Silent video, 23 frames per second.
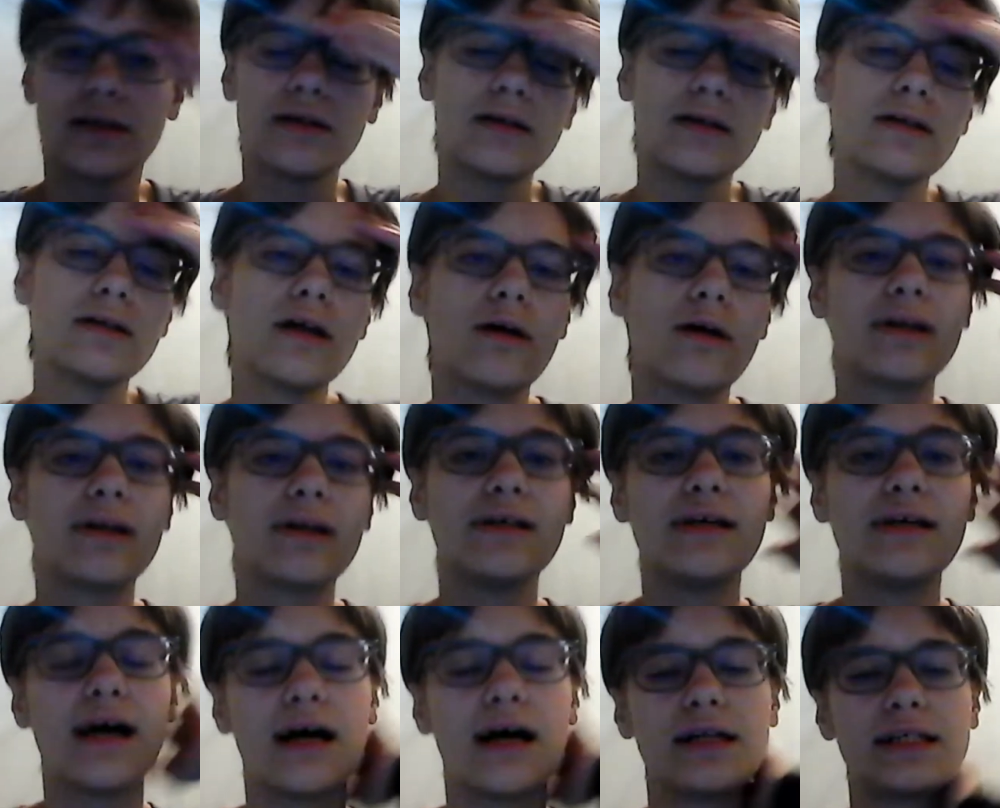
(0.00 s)
nobody
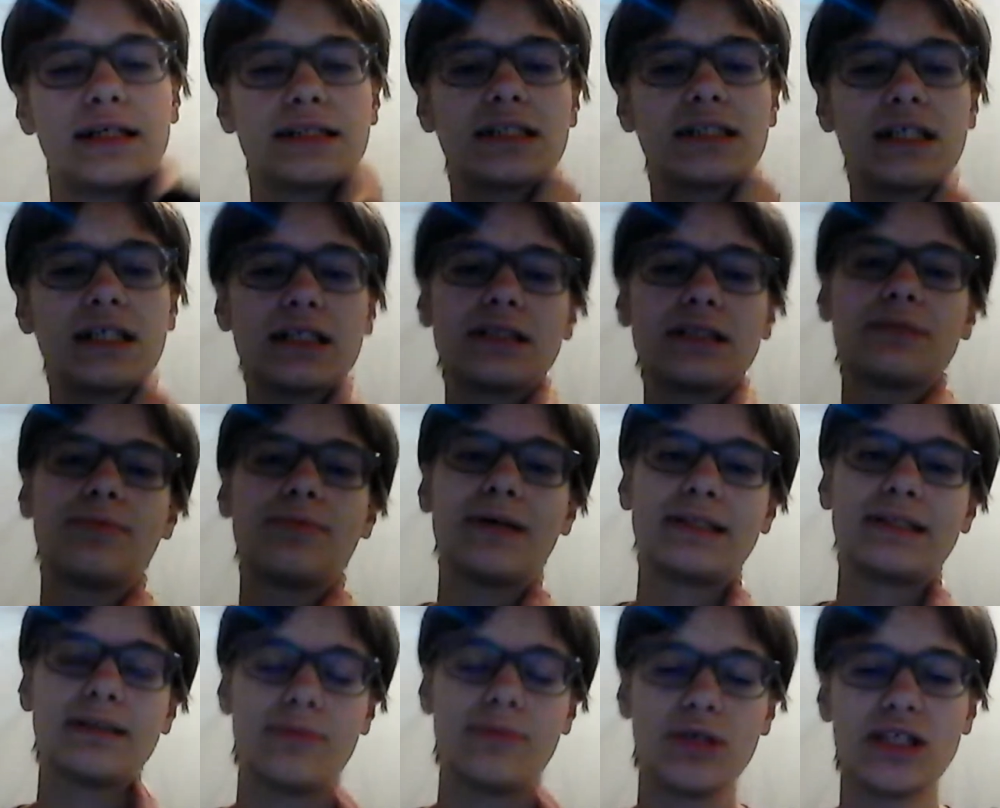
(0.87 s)
auditions, but
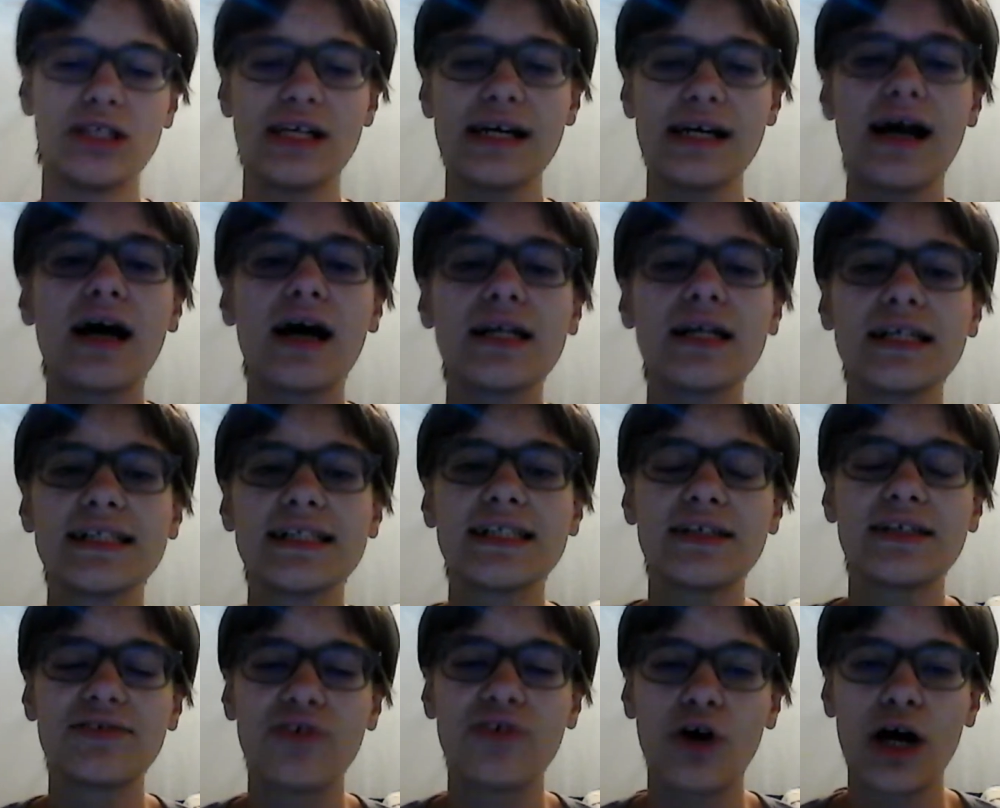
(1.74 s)
someone did
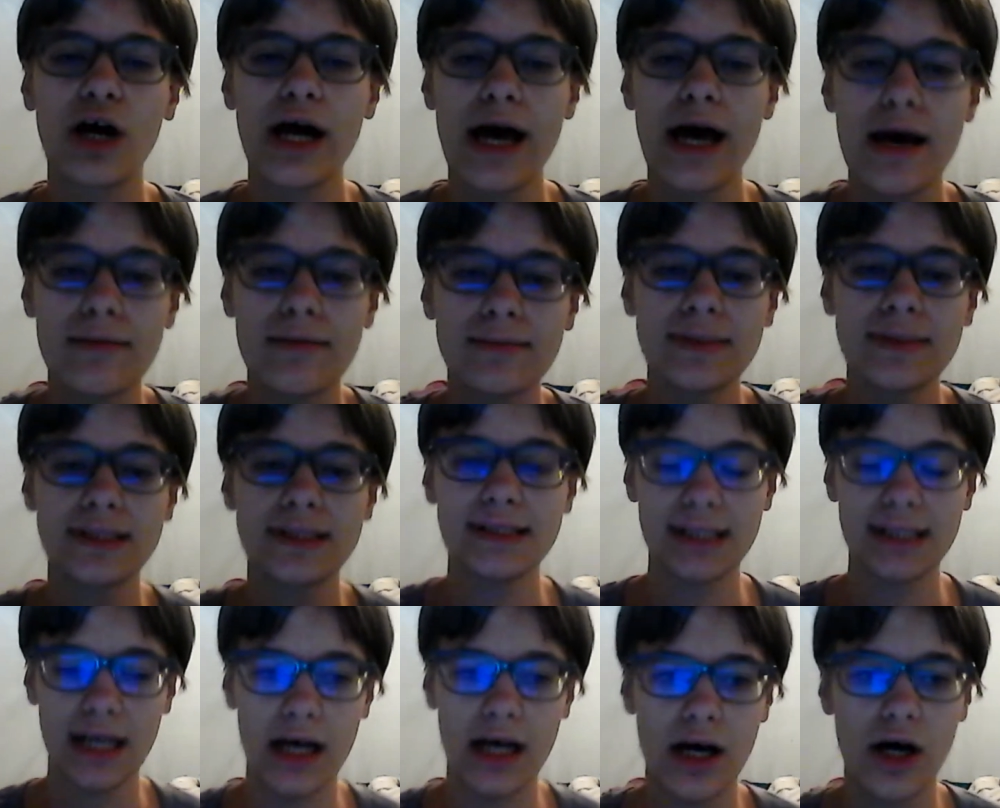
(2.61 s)
audition for him,
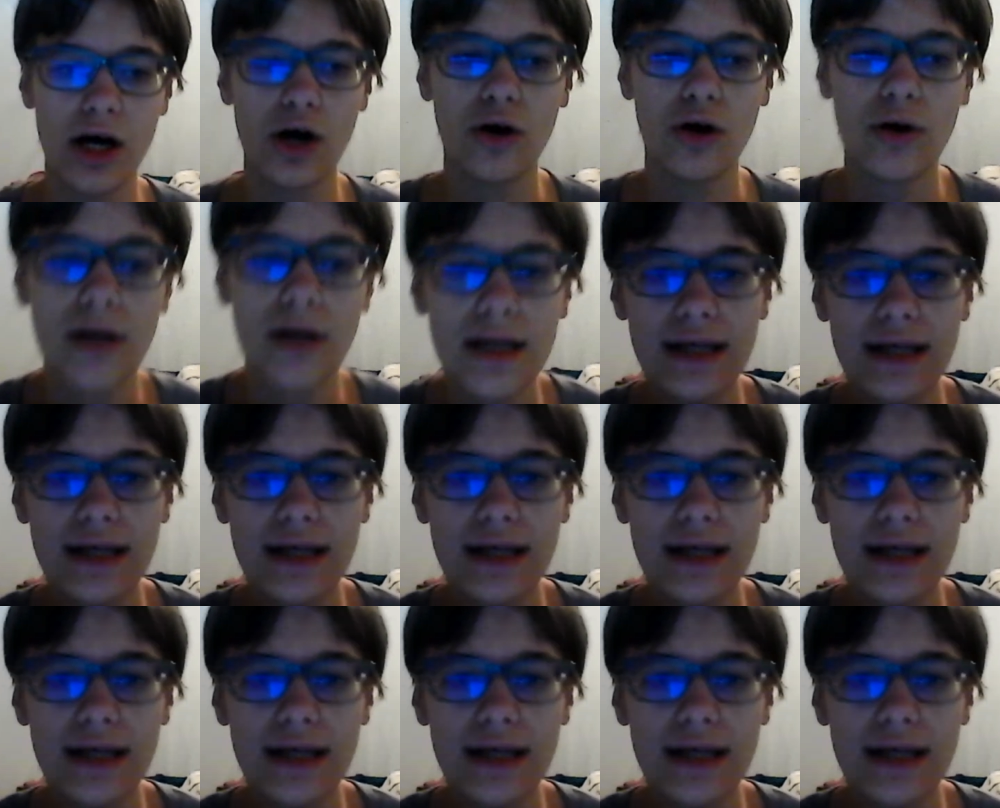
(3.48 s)
so.